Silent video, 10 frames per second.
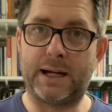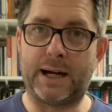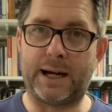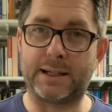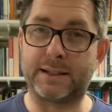
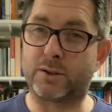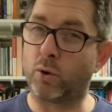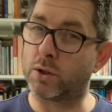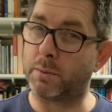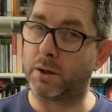And it
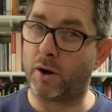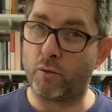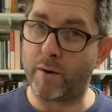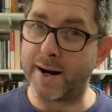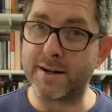talks about
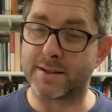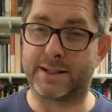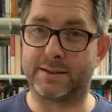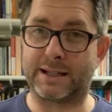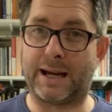horrendous
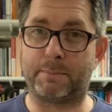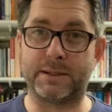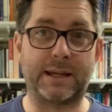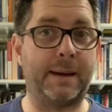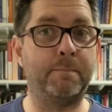things that
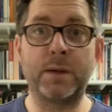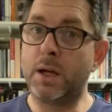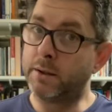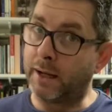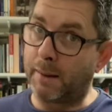happened to him,
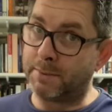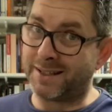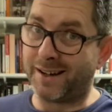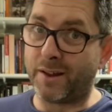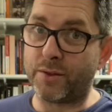that happened
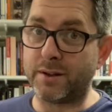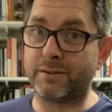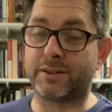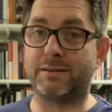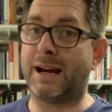to
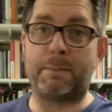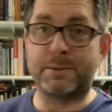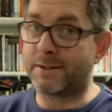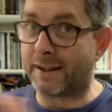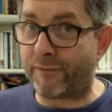others, and
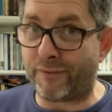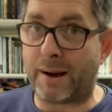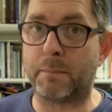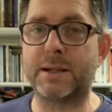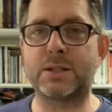happened to their
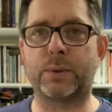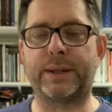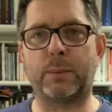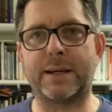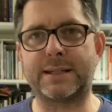families when
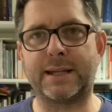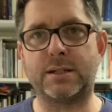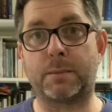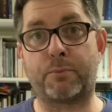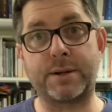they went
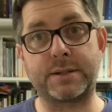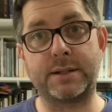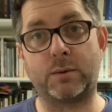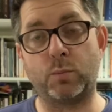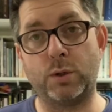into prison
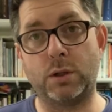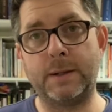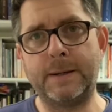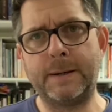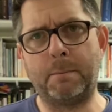and were
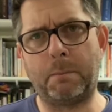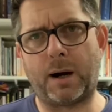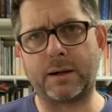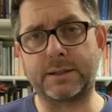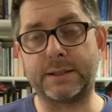
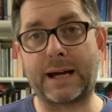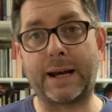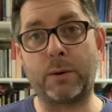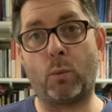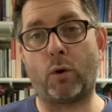martyred.
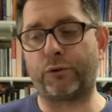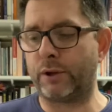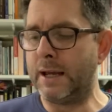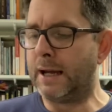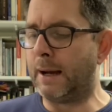And it was
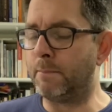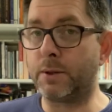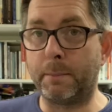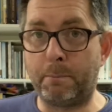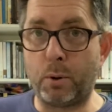
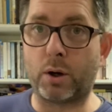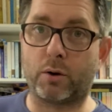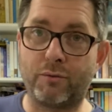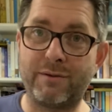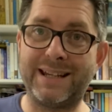the book
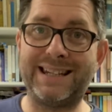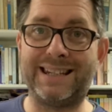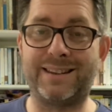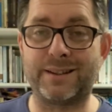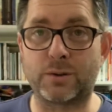
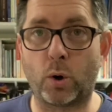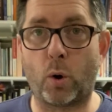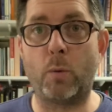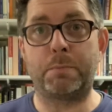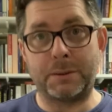really that
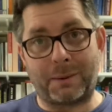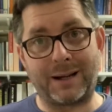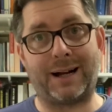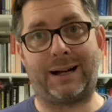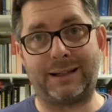opened
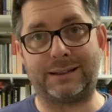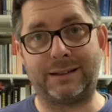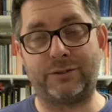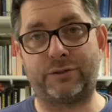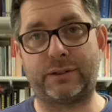my
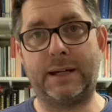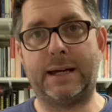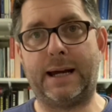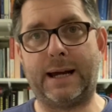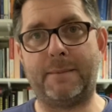eyes
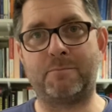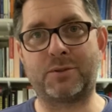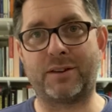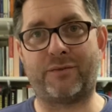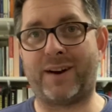
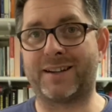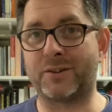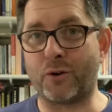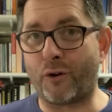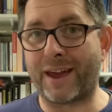to the fact
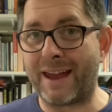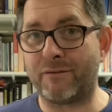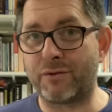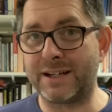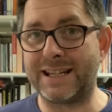that not
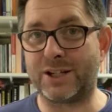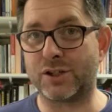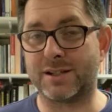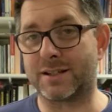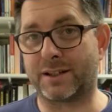every
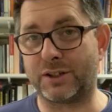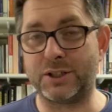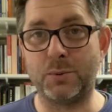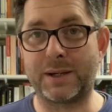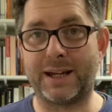nation is like
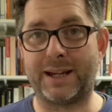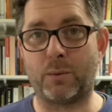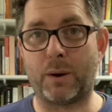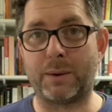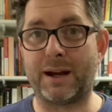the UK,
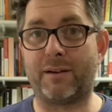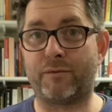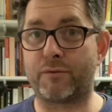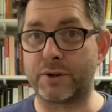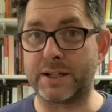where we have
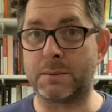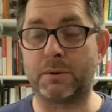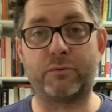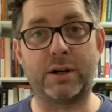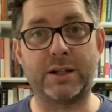freedom
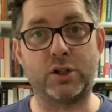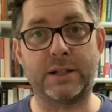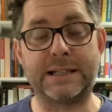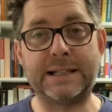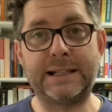of
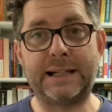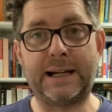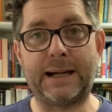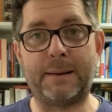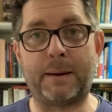religion,
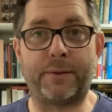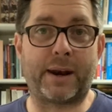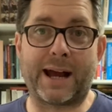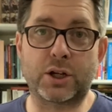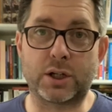and that
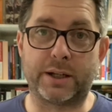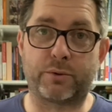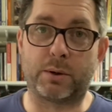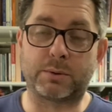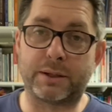actually throughout